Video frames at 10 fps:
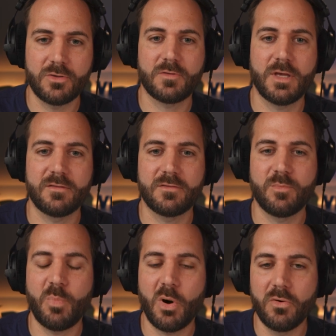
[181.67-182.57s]
just gets
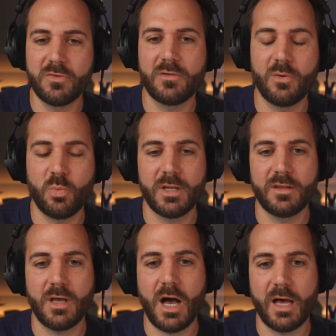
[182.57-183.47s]
posted
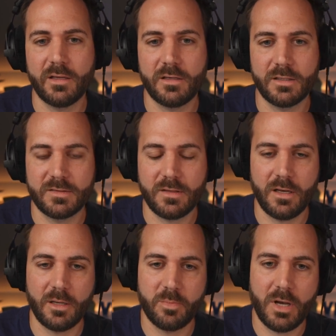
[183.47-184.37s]
when the article is
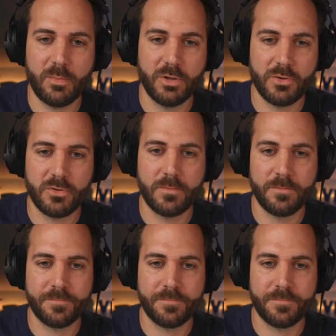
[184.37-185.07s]
getting published.